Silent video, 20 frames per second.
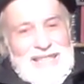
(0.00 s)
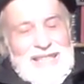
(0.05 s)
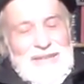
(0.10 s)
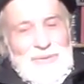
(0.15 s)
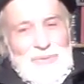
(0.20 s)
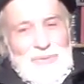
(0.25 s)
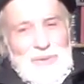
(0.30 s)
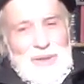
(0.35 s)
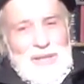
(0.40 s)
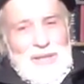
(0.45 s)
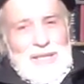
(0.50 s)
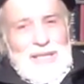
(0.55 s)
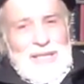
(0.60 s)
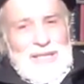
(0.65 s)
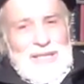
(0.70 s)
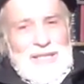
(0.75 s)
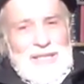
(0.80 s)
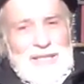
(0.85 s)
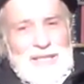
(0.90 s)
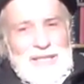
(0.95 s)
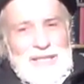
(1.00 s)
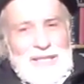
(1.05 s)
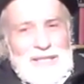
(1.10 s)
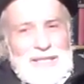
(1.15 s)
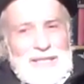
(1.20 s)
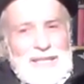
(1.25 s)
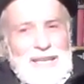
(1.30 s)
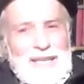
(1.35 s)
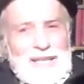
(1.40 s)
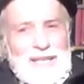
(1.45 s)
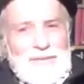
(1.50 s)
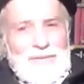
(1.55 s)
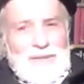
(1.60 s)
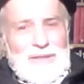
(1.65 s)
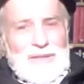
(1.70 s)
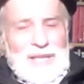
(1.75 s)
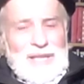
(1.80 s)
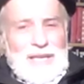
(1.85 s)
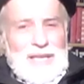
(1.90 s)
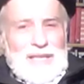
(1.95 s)
Well, it's just that they
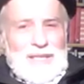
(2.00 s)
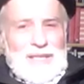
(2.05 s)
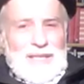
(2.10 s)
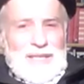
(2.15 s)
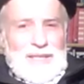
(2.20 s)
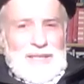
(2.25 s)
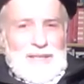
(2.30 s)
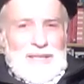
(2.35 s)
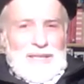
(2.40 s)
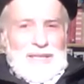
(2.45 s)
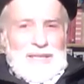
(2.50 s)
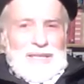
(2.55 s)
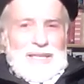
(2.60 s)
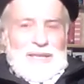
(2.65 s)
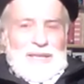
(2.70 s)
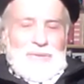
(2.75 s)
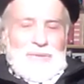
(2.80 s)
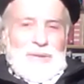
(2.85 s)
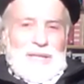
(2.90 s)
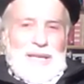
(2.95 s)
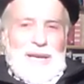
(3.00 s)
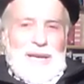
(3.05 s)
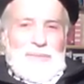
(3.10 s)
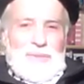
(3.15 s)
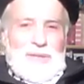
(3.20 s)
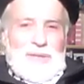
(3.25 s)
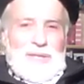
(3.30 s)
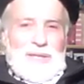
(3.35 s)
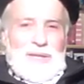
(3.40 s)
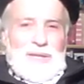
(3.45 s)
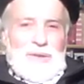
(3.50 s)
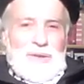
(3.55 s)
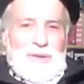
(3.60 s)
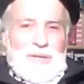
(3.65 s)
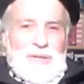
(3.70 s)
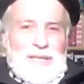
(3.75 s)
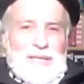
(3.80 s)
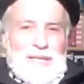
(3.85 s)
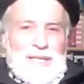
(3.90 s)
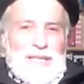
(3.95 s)
what happened,
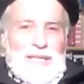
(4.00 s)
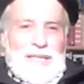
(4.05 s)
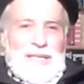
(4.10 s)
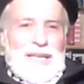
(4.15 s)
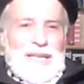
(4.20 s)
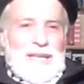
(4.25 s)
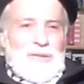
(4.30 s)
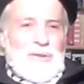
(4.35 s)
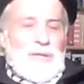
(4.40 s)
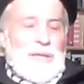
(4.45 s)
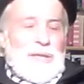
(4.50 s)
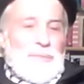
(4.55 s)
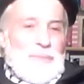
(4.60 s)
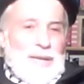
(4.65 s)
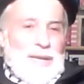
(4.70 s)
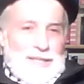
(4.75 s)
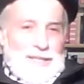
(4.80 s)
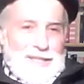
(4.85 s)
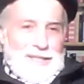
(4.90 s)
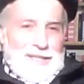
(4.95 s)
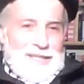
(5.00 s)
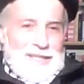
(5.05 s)
he had to repent.